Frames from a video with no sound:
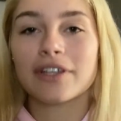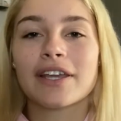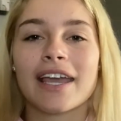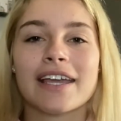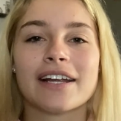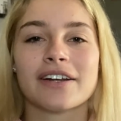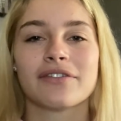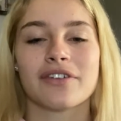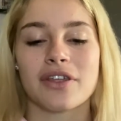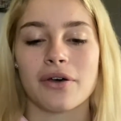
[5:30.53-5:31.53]
you can't hear her
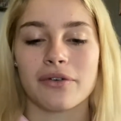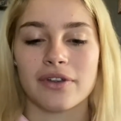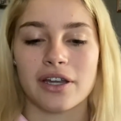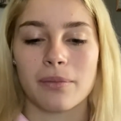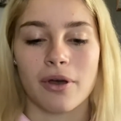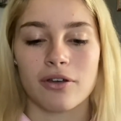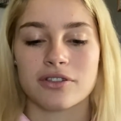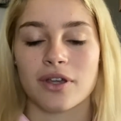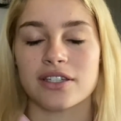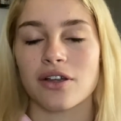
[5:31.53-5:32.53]
for the whole video, but
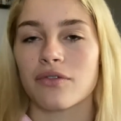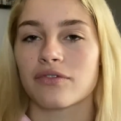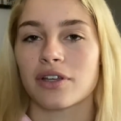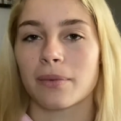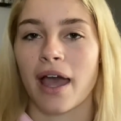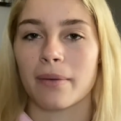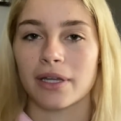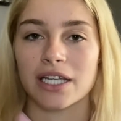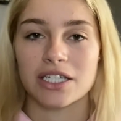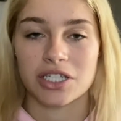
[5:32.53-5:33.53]
also I don't feel bad
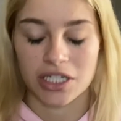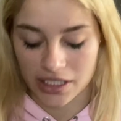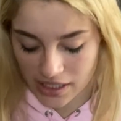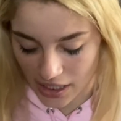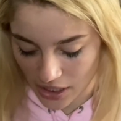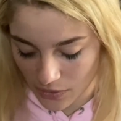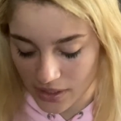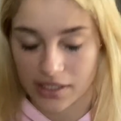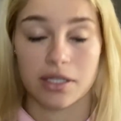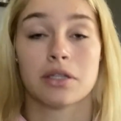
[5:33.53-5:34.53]
because she's the
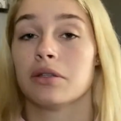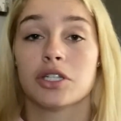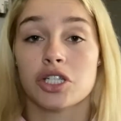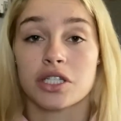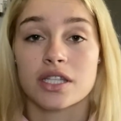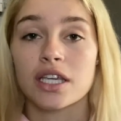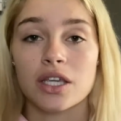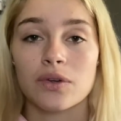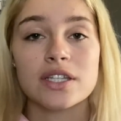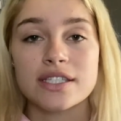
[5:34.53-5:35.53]
cutest
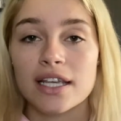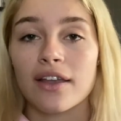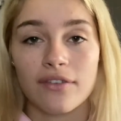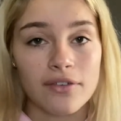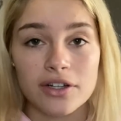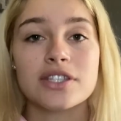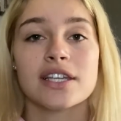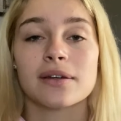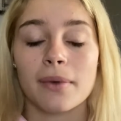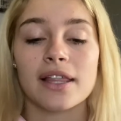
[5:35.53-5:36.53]
thing I've ever
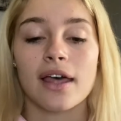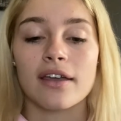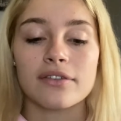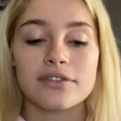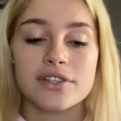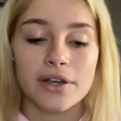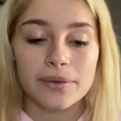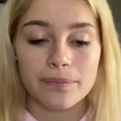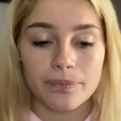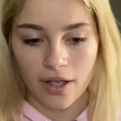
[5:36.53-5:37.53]
seen in my life, so.
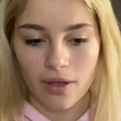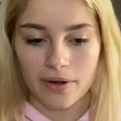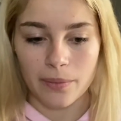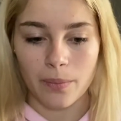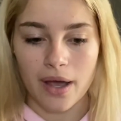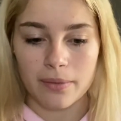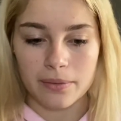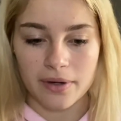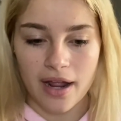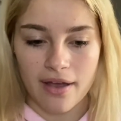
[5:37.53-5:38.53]
Alright, while we
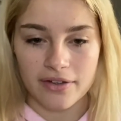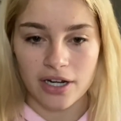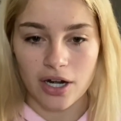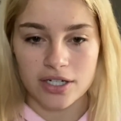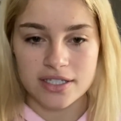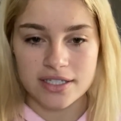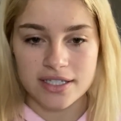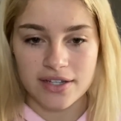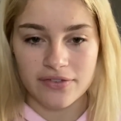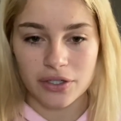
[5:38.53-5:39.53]
were having our
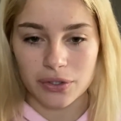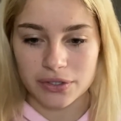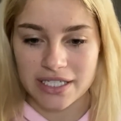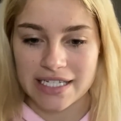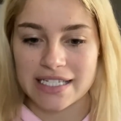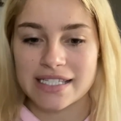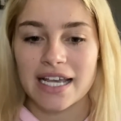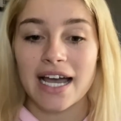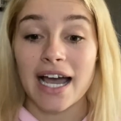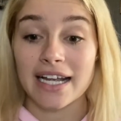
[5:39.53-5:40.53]
difficulties,
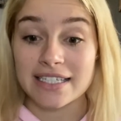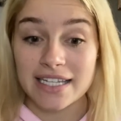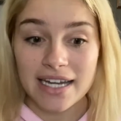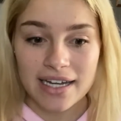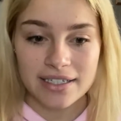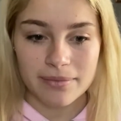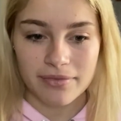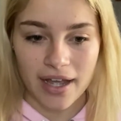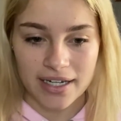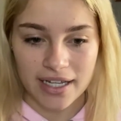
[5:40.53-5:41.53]
I did end up
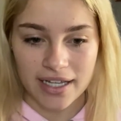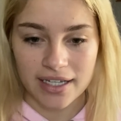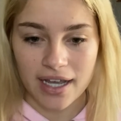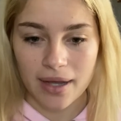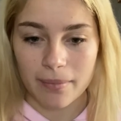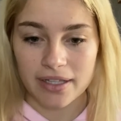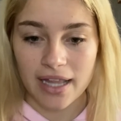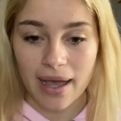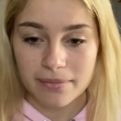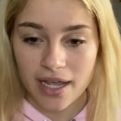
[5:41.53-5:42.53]
finding a
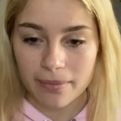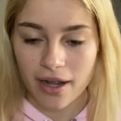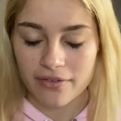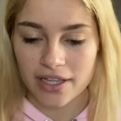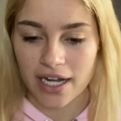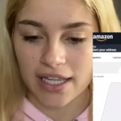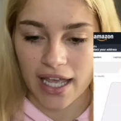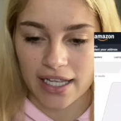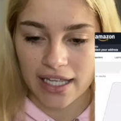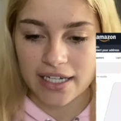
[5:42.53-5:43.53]
laptop cover that I
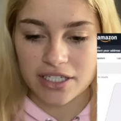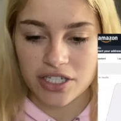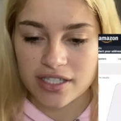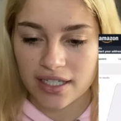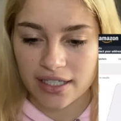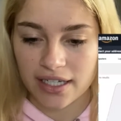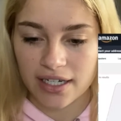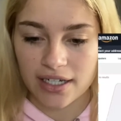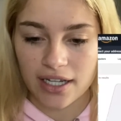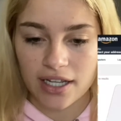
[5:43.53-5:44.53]
like. It is just
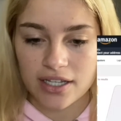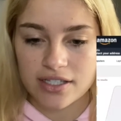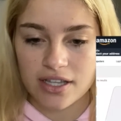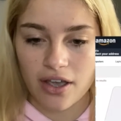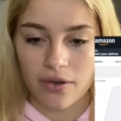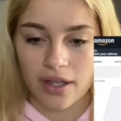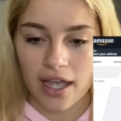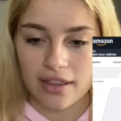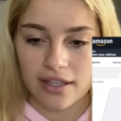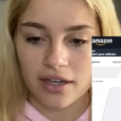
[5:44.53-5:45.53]
clear, so
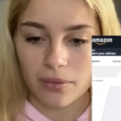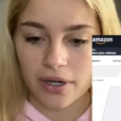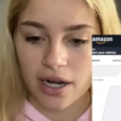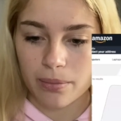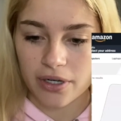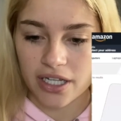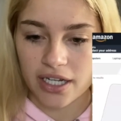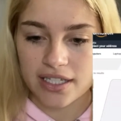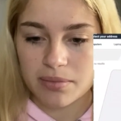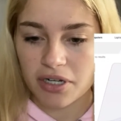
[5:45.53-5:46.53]
I think it'll work out pretty good.
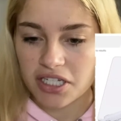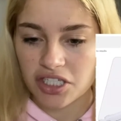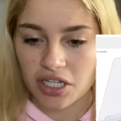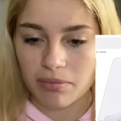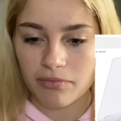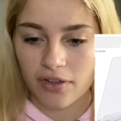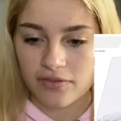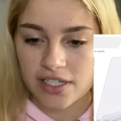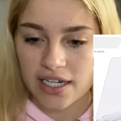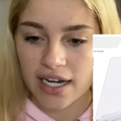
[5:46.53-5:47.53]
It's pretty cheap,
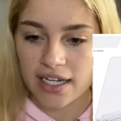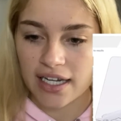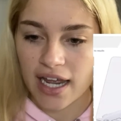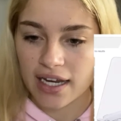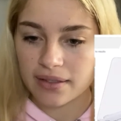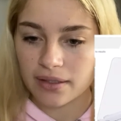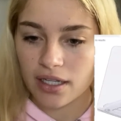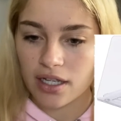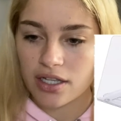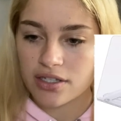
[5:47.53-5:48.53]
$15.99.
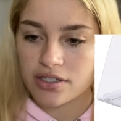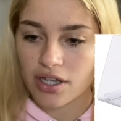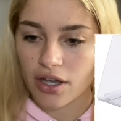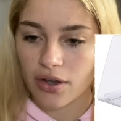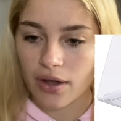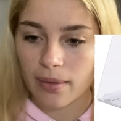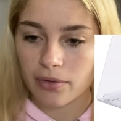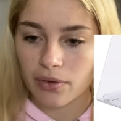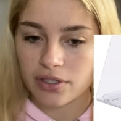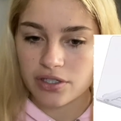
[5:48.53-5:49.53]
So I'm
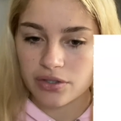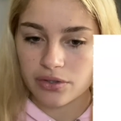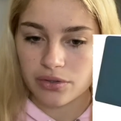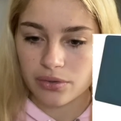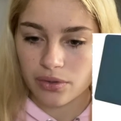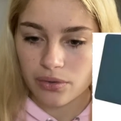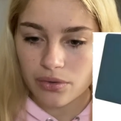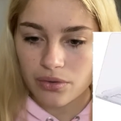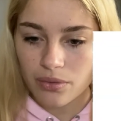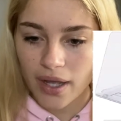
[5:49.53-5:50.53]
going to,
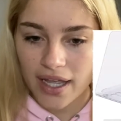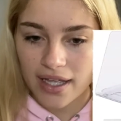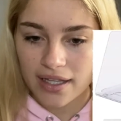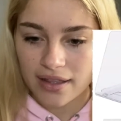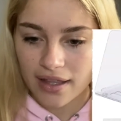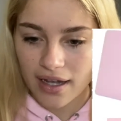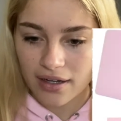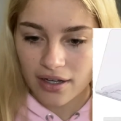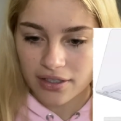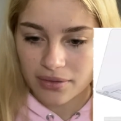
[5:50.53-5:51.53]
oh wait, that
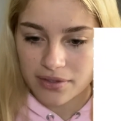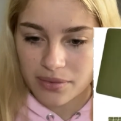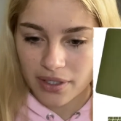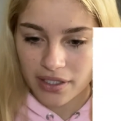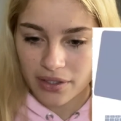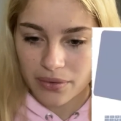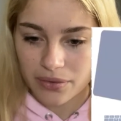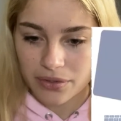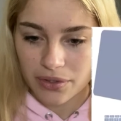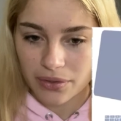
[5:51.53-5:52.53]
color was really cool
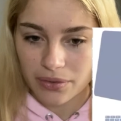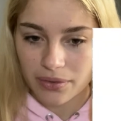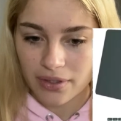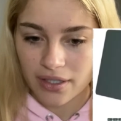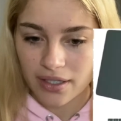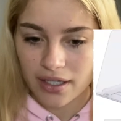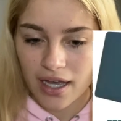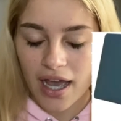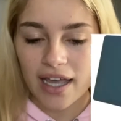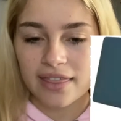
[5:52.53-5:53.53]
too.
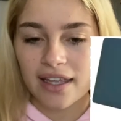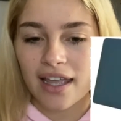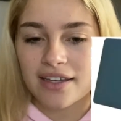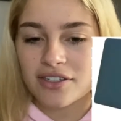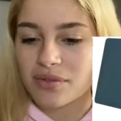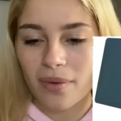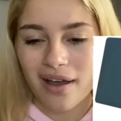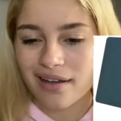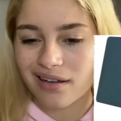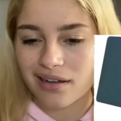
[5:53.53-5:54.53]
I think I just
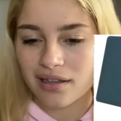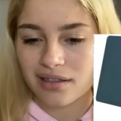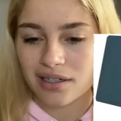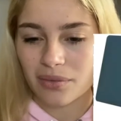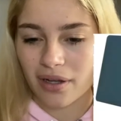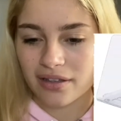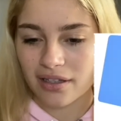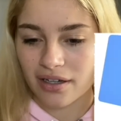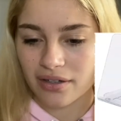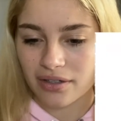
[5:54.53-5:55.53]
want a clear one
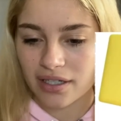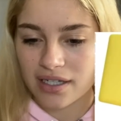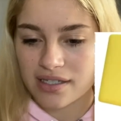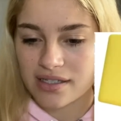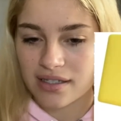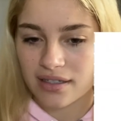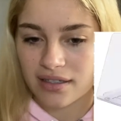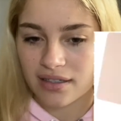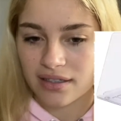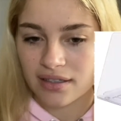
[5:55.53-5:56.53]
though, because,
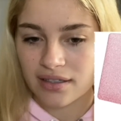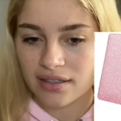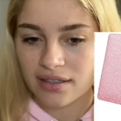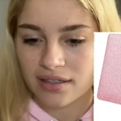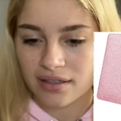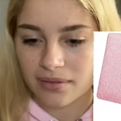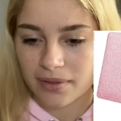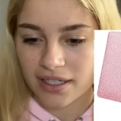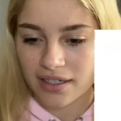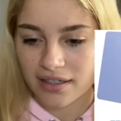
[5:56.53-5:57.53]
oh my
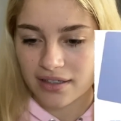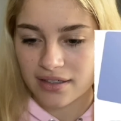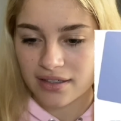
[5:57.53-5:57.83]
god.